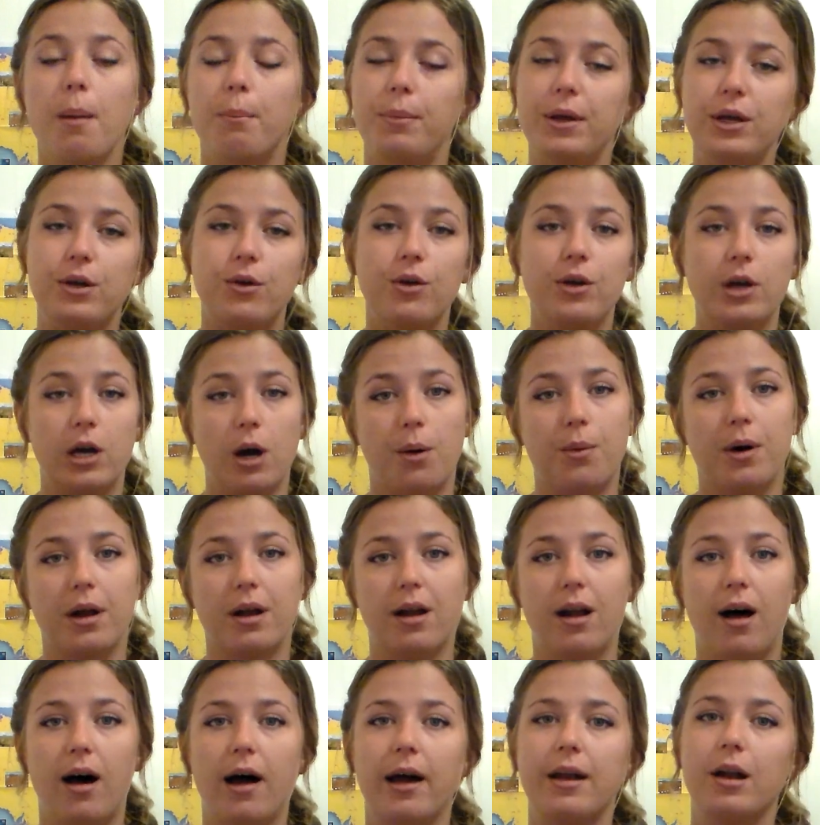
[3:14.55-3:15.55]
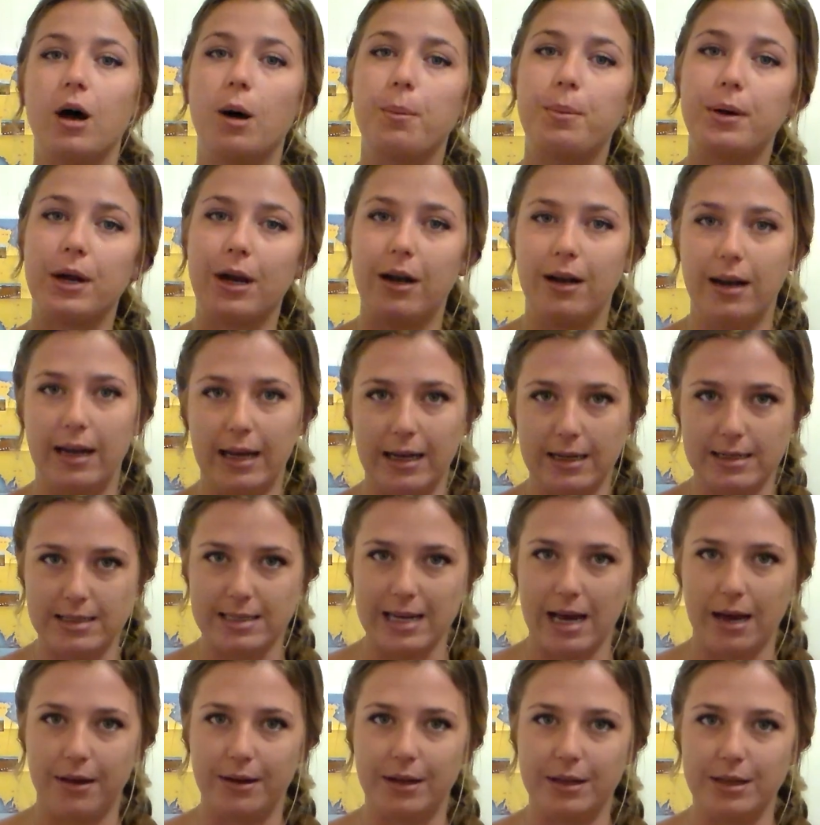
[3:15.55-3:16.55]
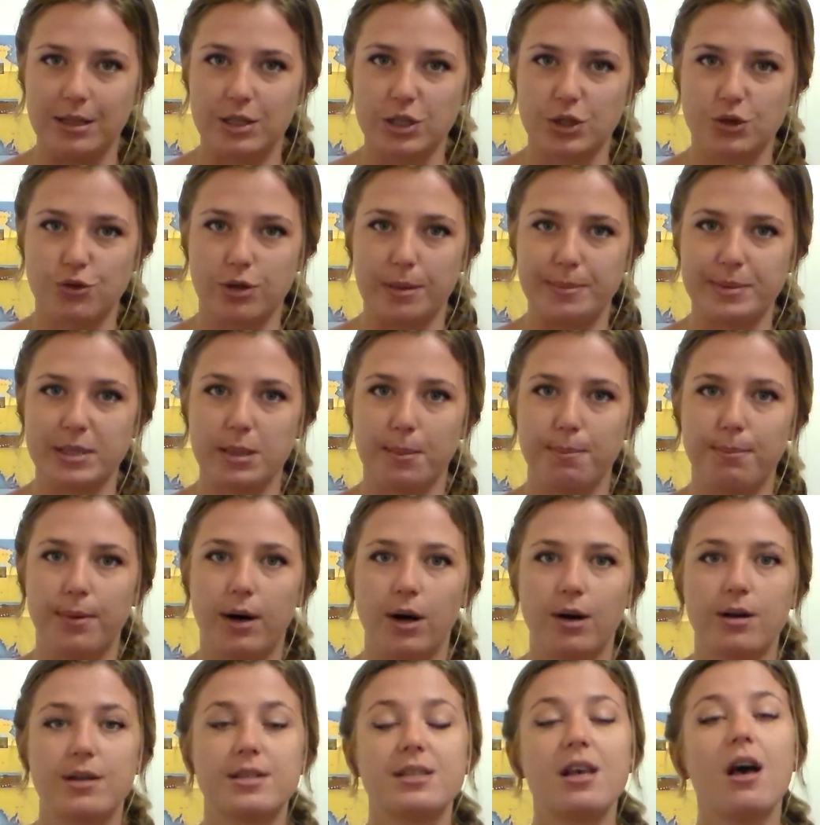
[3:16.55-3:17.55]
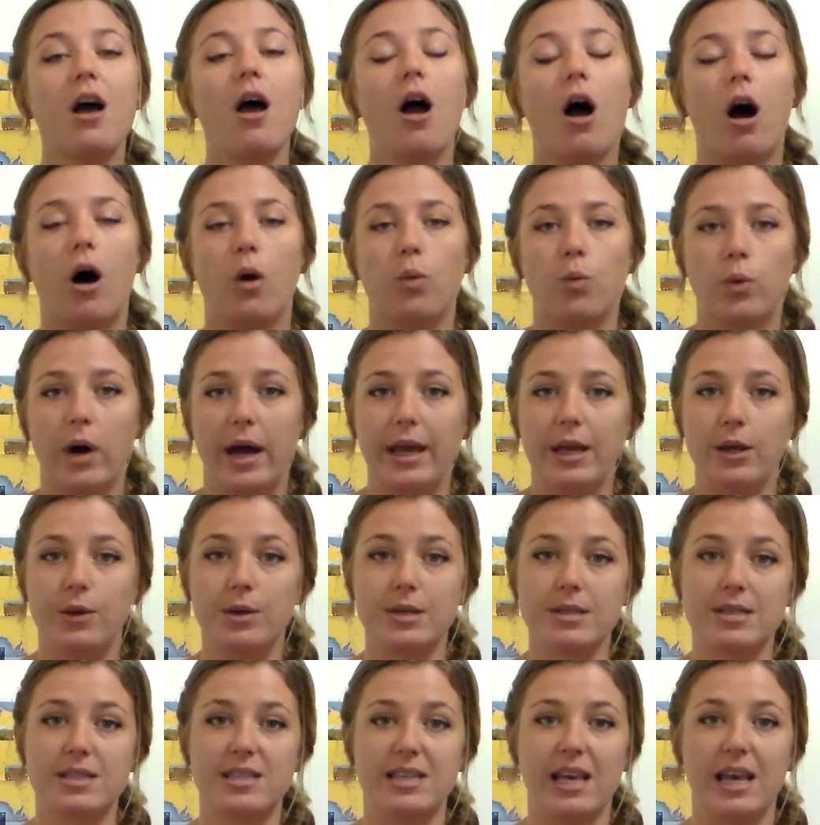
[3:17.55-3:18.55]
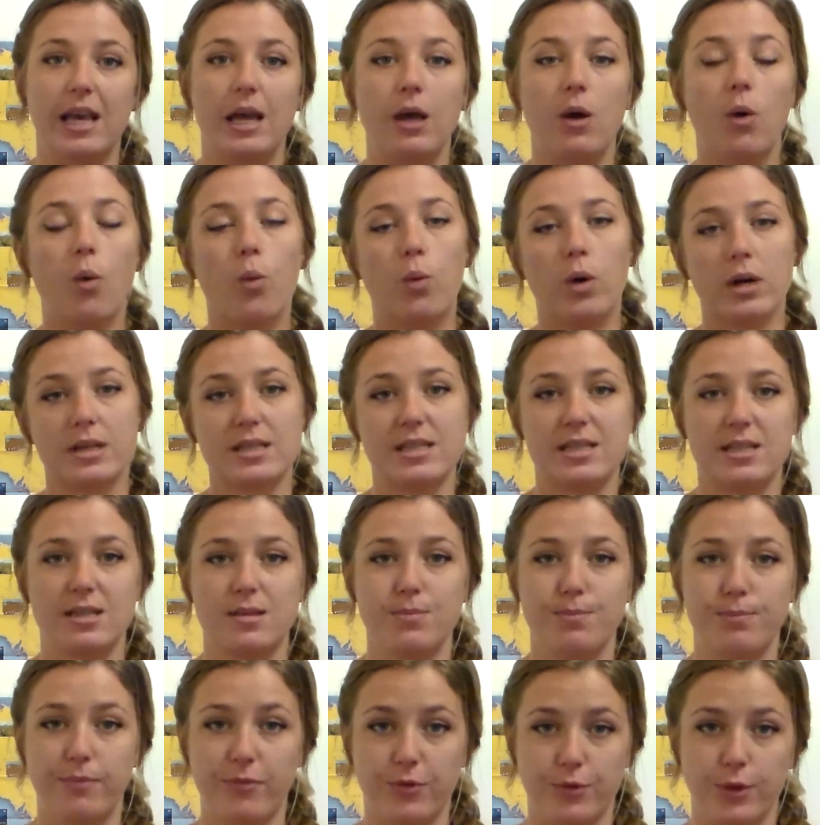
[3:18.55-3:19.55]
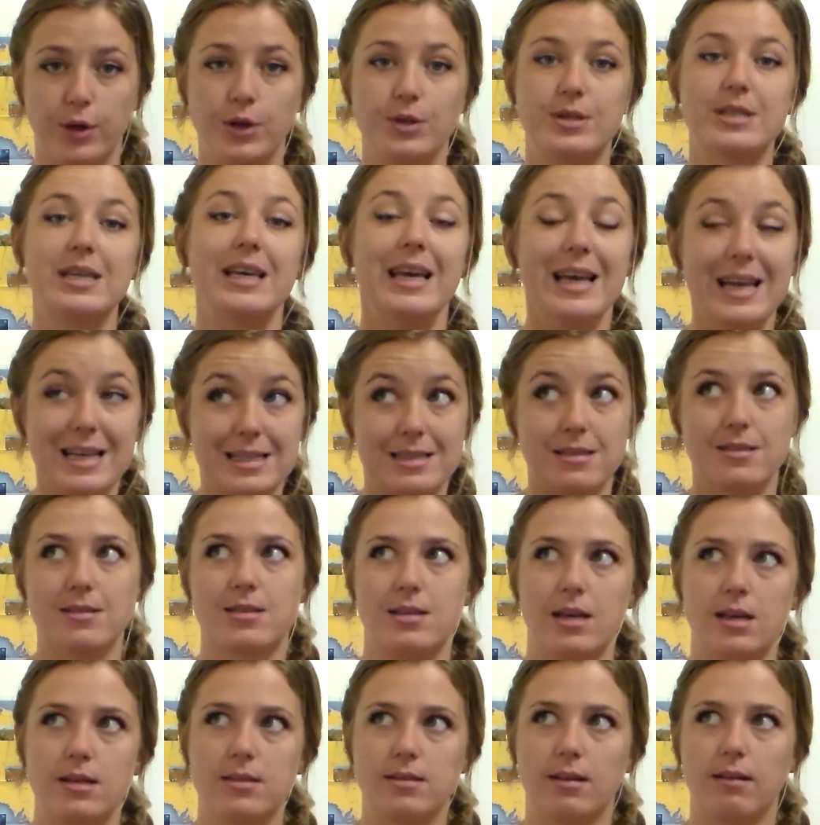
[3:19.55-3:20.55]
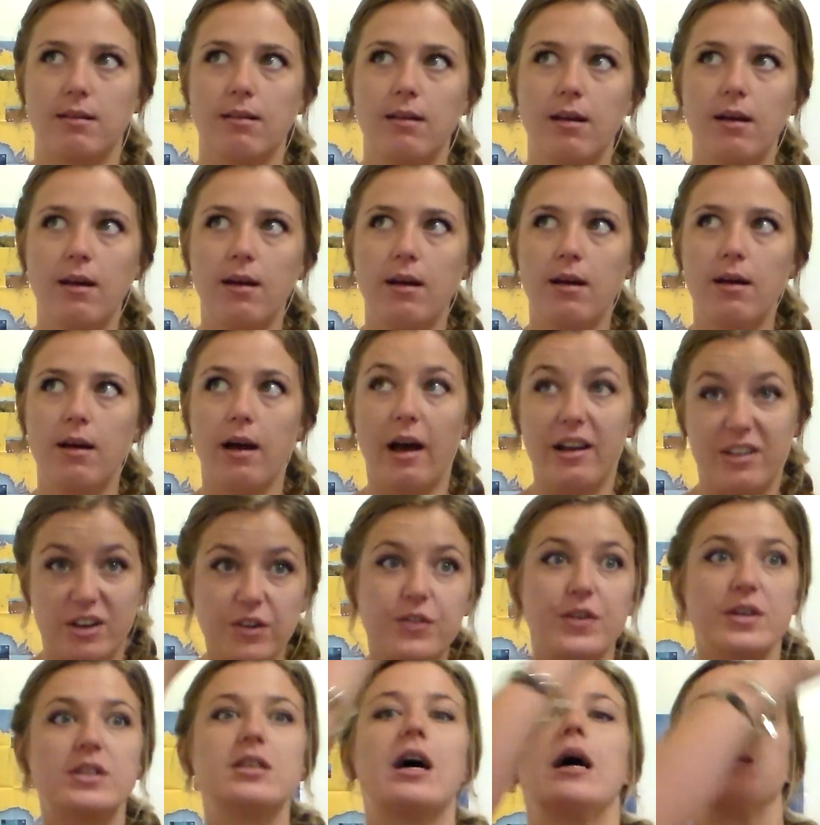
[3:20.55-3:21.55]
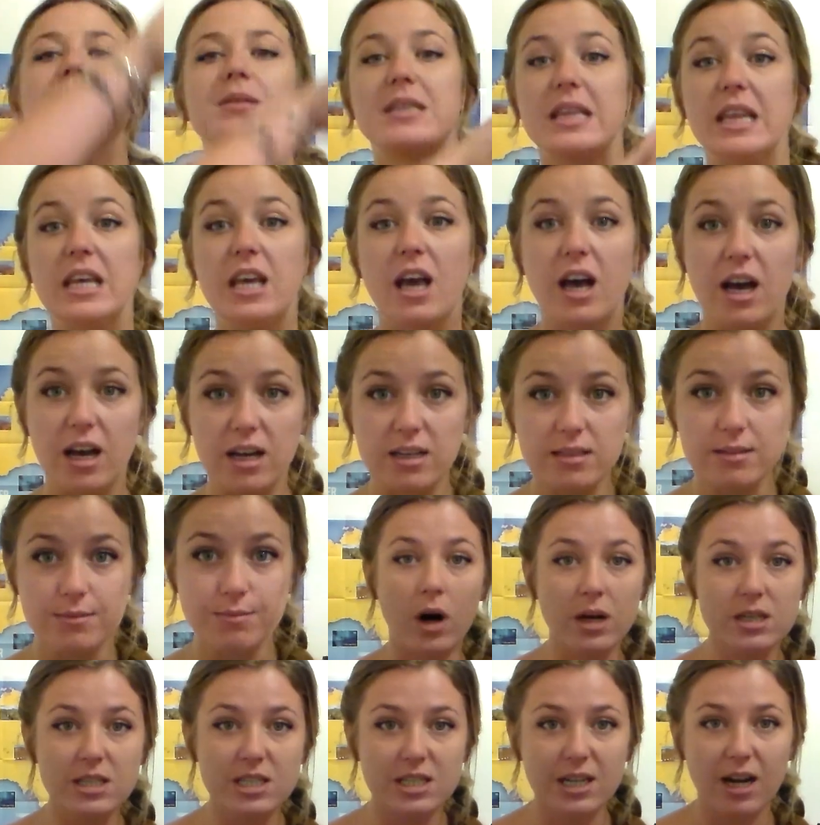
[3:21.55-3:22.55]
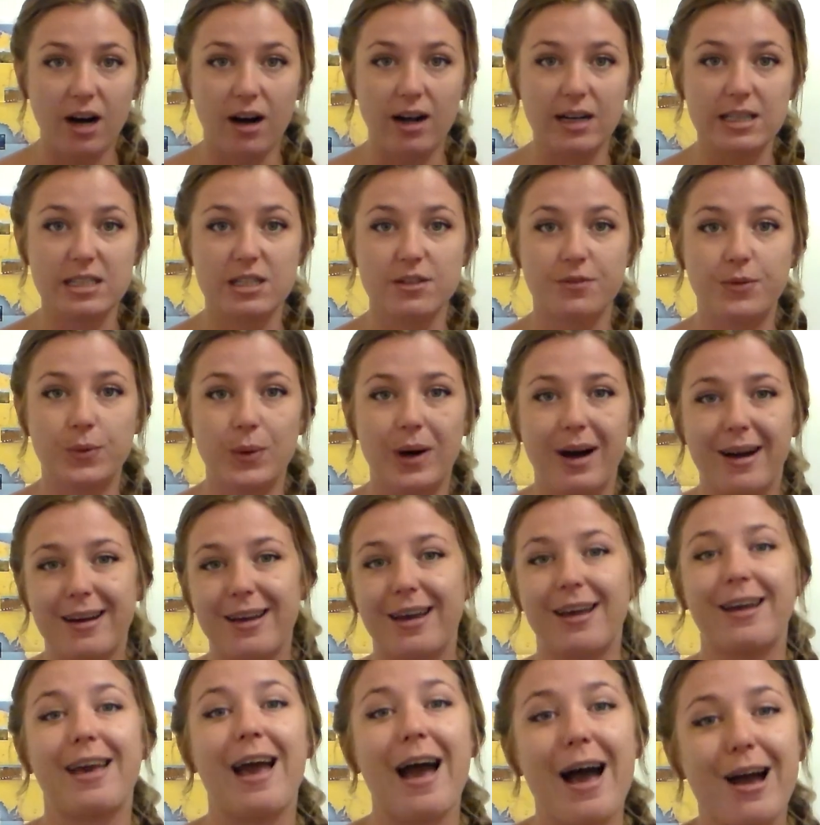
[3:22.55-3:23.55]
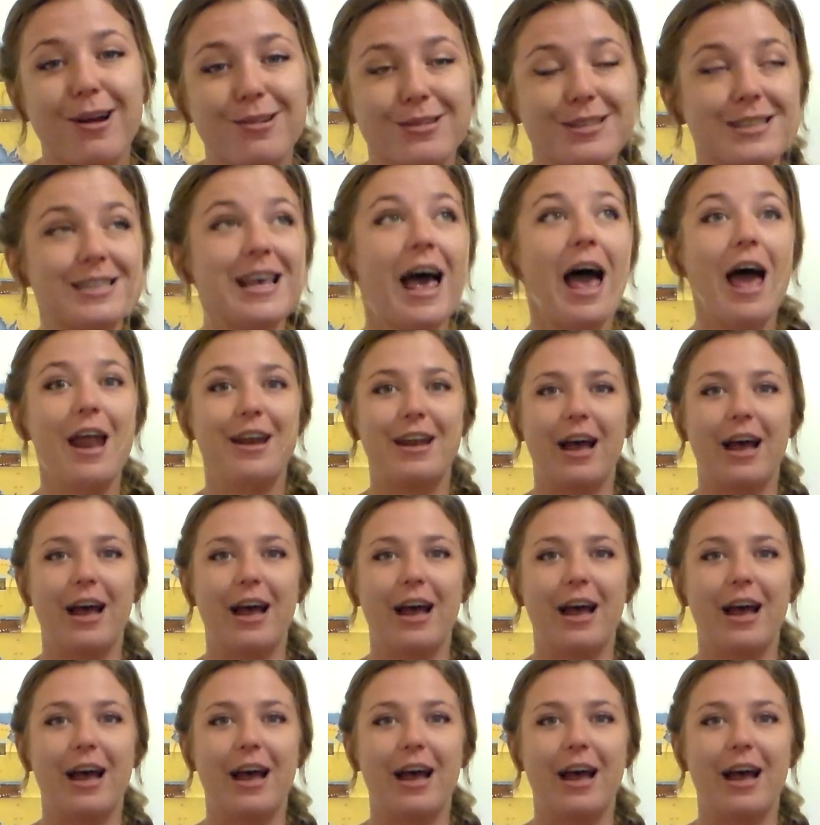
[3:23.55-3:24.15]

But you can go online, I'll put a link down in the description box on where you can see what fruit is in season at different times of the year. What kind of work counts?